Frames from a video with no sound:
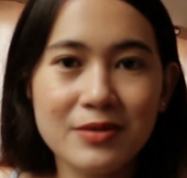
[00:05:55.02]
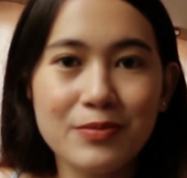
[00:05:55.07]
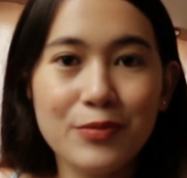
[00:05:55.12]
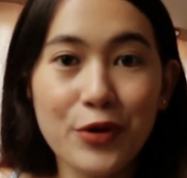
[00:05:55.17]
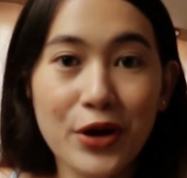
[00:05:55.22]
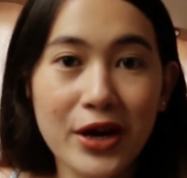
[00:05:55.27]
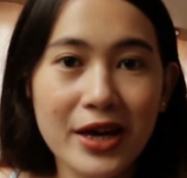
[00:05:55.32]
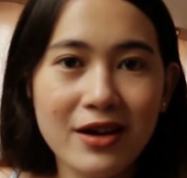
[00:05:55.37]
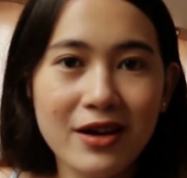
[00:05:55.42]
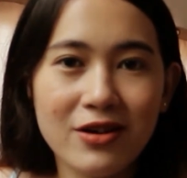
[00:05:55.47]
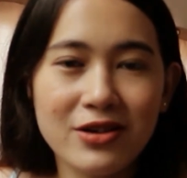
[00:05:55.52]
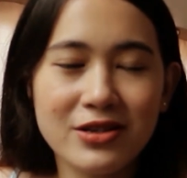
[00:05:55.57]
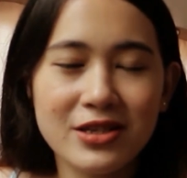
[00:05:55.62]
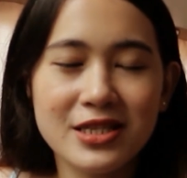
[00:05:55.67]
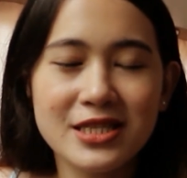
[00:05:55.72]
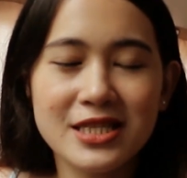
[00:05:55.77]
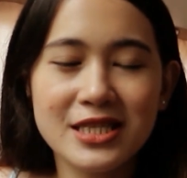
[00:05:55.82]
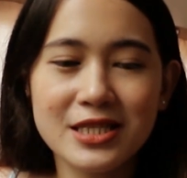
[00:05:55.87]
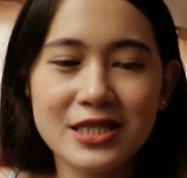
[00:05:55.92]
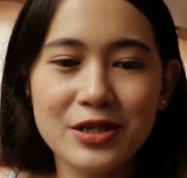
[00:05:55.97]
break on
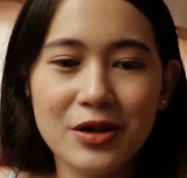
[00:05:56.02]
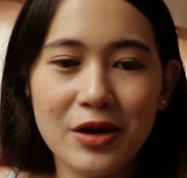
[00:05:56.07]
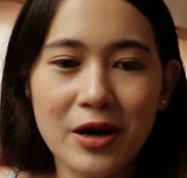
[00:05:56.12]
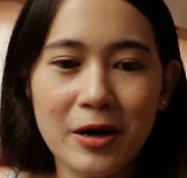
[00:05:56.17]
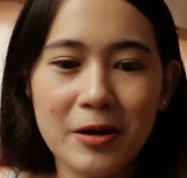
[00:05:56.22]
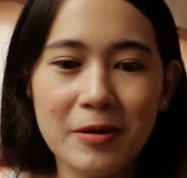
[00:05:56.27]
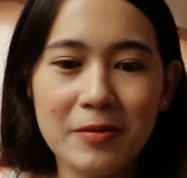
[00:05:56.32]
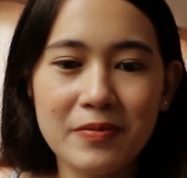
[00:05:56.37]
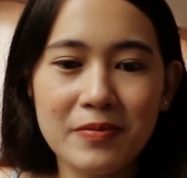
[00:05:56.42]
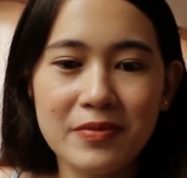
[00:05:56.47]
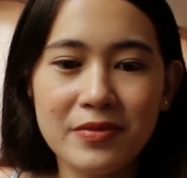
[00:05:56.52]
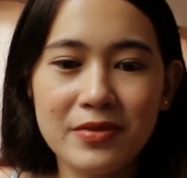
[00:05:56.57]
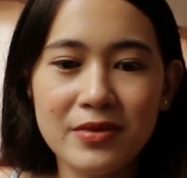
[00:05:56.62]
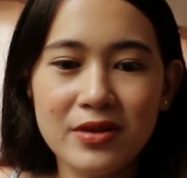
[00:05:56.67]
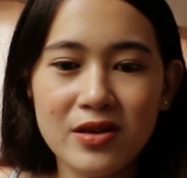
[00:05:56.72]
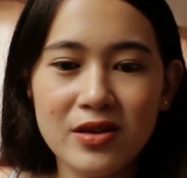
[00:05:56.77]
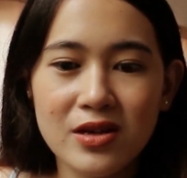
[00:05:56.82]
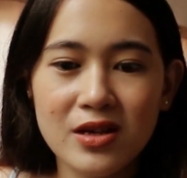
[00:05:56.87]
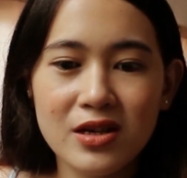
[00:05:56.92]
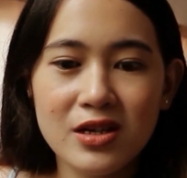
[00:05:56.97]
Instagram
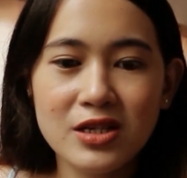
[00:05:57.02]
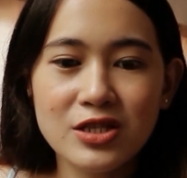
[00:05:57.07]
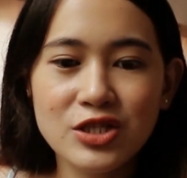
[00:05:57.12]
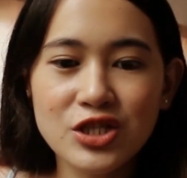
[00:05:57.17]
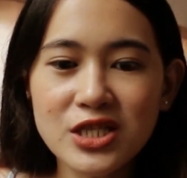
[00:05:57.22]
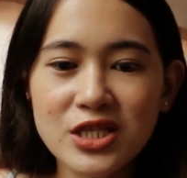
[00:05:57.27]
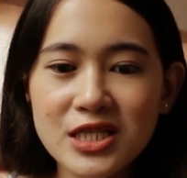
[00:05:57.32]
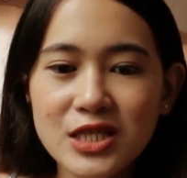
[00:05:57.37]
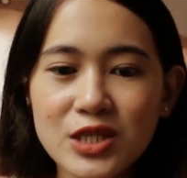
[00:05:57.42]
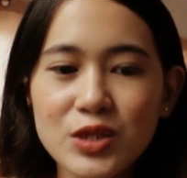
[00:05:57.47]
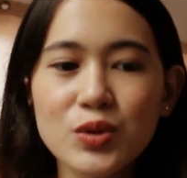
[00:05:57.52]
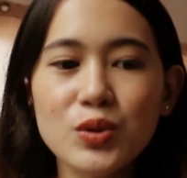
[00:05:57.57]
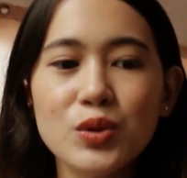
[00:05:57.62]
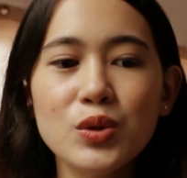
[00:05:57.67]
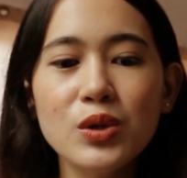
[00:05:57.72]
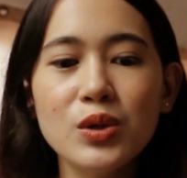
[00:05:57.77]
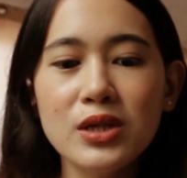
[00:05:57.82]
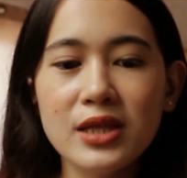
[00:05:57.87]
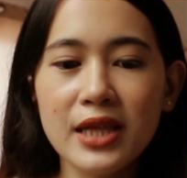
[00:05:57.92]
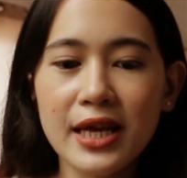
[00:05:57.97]
just
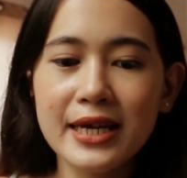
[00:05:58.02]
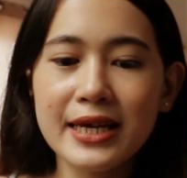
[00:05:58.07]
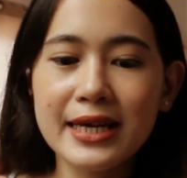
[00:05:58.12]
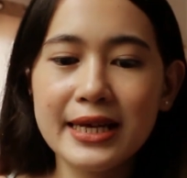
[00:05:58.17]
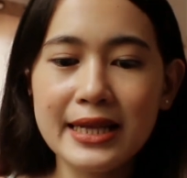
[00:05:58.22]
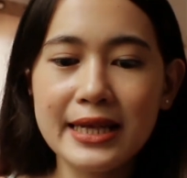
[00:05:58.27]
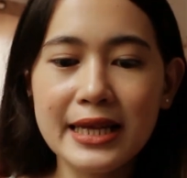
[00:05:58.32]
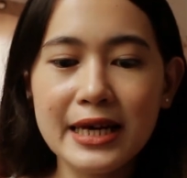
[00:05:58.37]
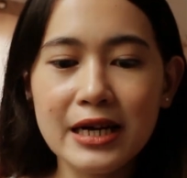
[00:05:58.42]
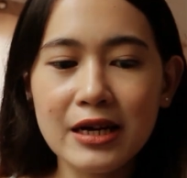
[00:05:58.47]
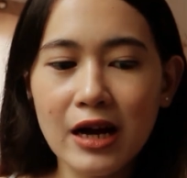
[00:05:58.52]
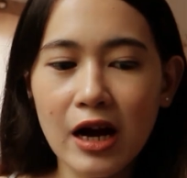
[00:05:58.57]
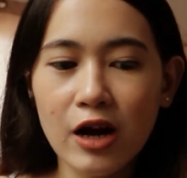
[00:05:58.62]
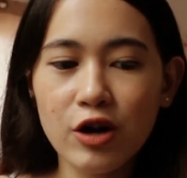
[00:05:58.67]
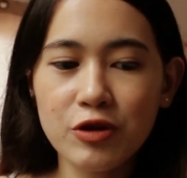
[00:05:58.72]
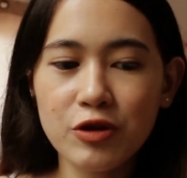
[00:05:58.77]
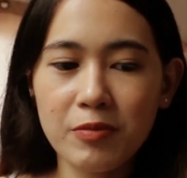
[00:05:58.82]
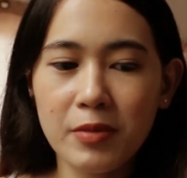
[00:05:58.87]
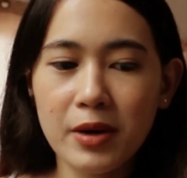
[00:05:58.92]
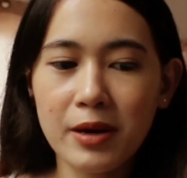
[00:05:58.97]
to like clear
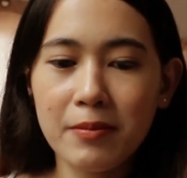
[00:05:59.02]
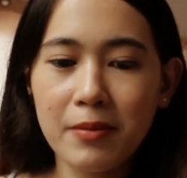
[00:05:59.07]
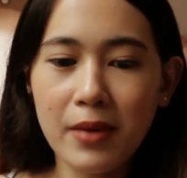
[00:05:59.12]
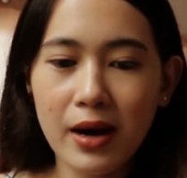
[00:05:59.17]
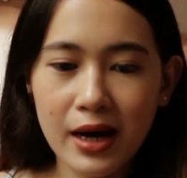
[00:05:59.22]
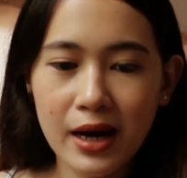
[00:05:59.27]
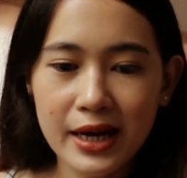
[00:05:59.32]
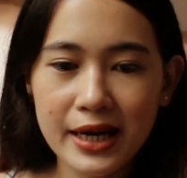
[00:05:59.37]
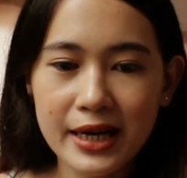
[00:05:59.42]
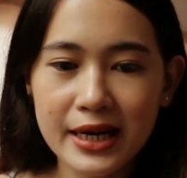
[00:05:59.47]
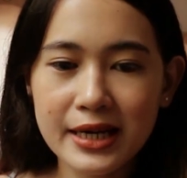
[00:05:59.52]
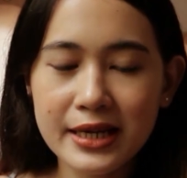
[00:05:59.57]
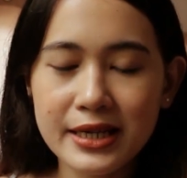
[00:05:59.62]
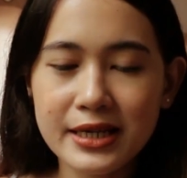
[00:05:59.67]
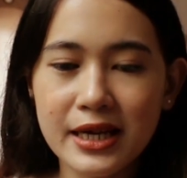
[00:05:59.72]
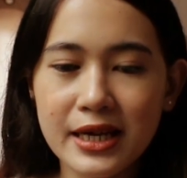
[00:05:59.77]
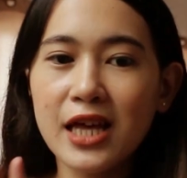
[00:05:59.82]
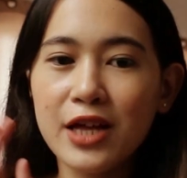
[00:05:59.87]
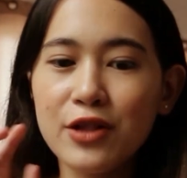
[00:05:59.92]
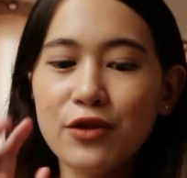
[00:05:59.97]
out my mind.
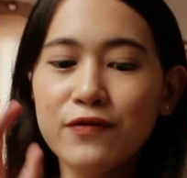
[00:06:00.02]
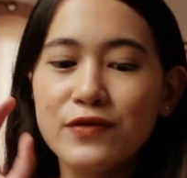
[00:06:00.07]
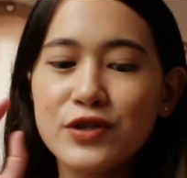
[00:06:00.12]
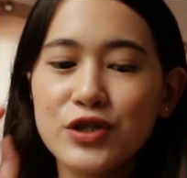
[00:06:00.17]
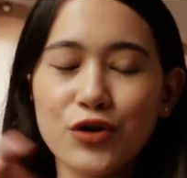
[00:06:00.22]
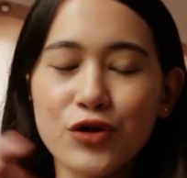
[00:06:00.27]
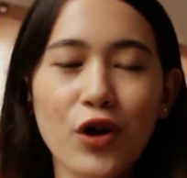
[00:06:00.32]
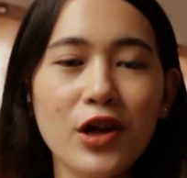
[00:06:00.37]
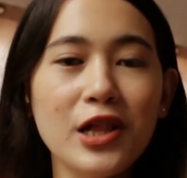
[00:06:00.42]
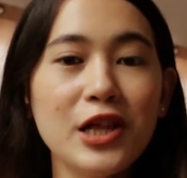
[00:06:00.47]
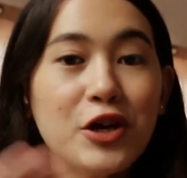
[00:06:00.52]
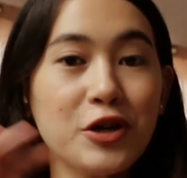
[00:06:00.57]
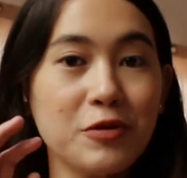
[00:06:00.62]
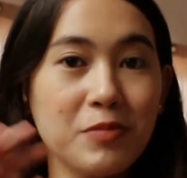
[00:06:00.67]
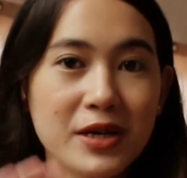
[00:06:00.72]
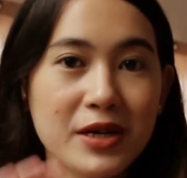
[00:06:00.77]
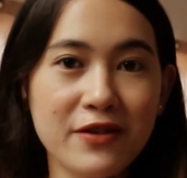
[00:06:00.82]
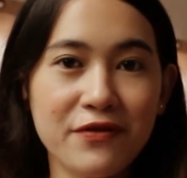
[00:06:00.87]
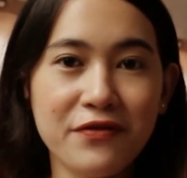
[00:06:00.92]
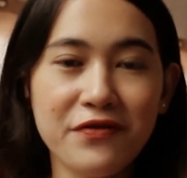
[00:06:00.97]
Instead of scrolling on
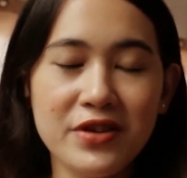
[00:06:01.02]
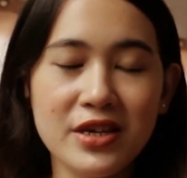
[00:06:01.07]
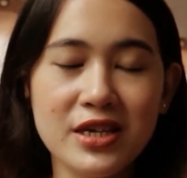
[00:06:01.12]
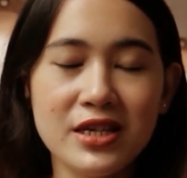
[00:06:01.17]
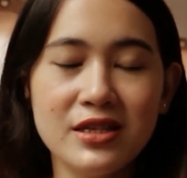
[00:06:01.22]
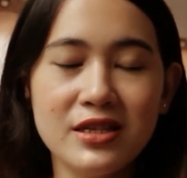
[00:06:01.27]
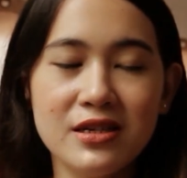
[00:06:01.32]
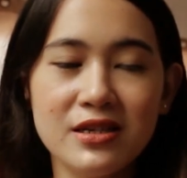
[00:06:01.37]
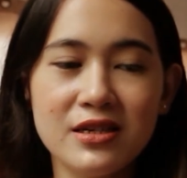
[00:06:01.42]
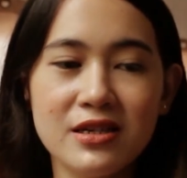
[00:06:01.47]
my feed,